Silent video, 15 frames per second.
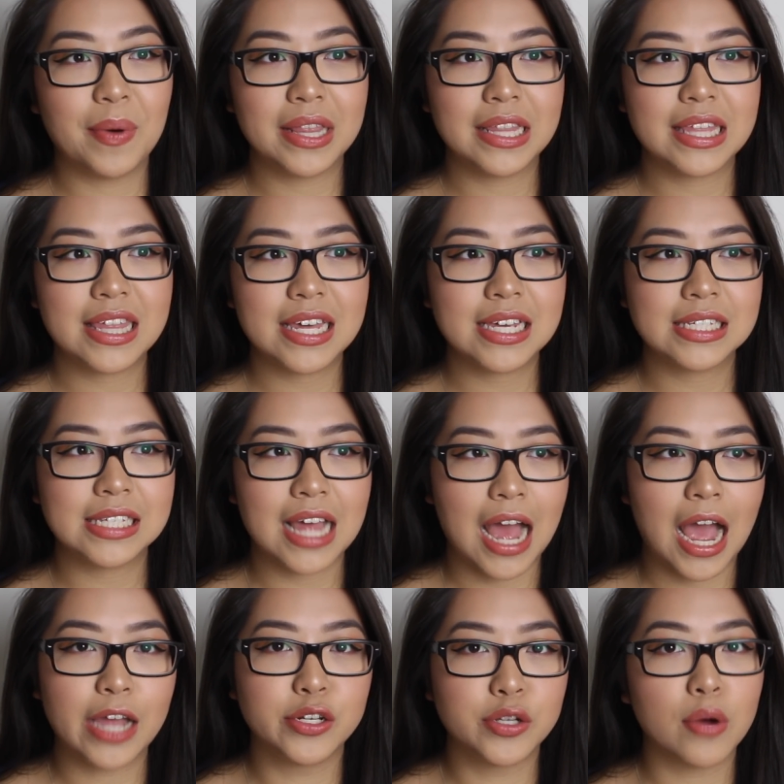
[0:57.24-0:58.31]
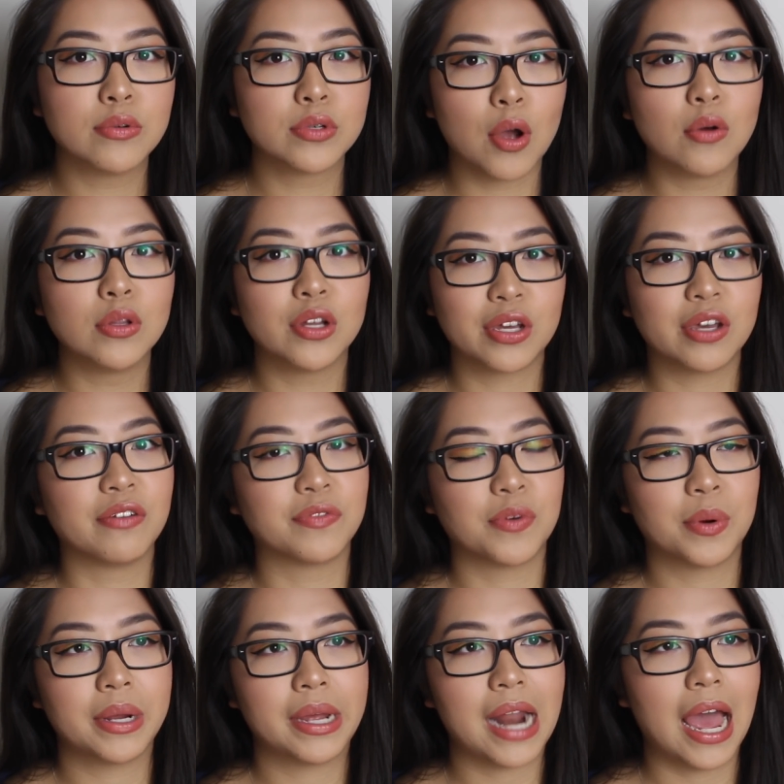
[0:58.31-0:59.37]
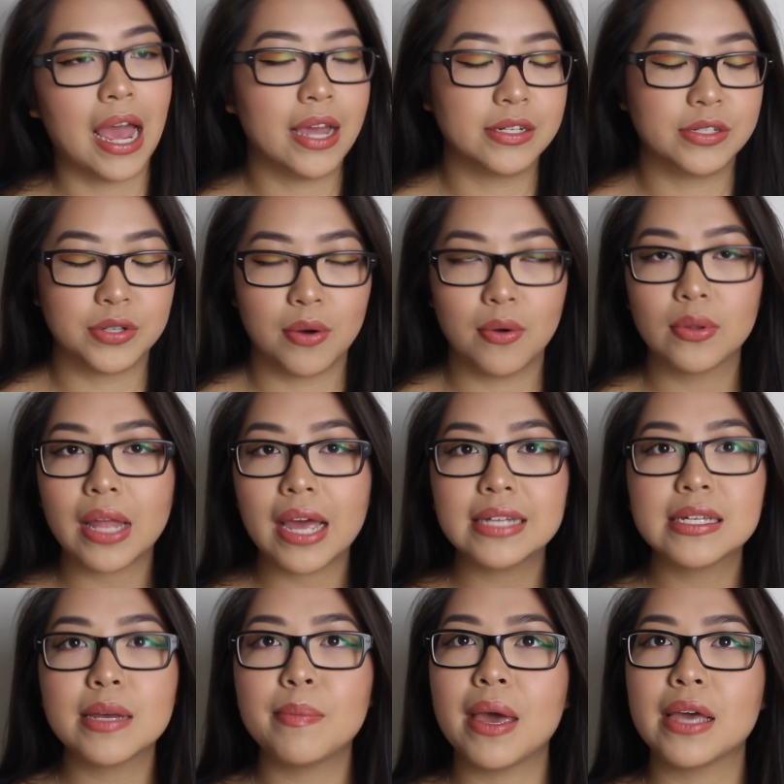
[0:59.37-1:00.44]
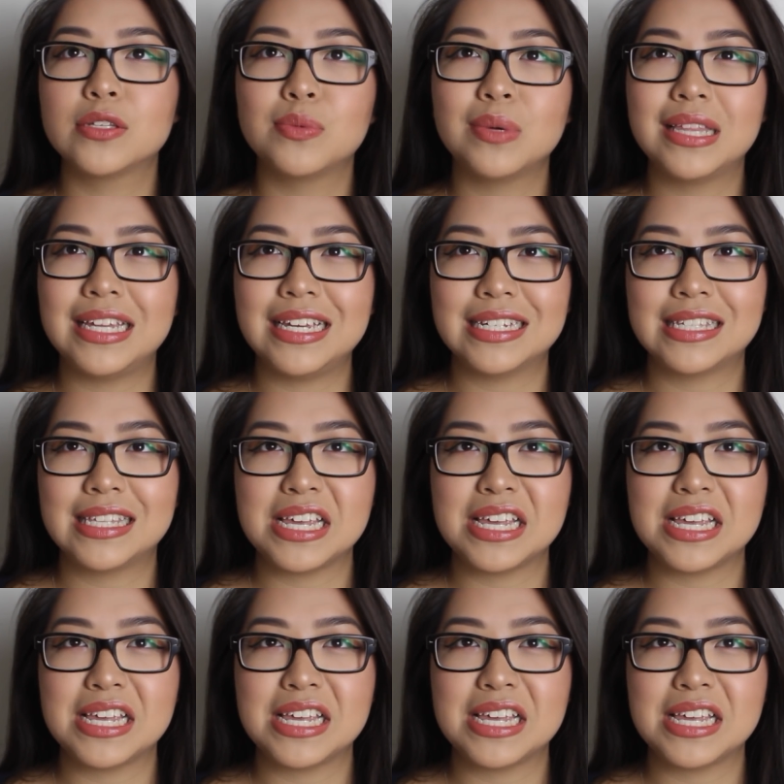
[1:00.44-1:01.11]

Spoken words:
but the thing is that I don't go looking for it. I don't like to mess with these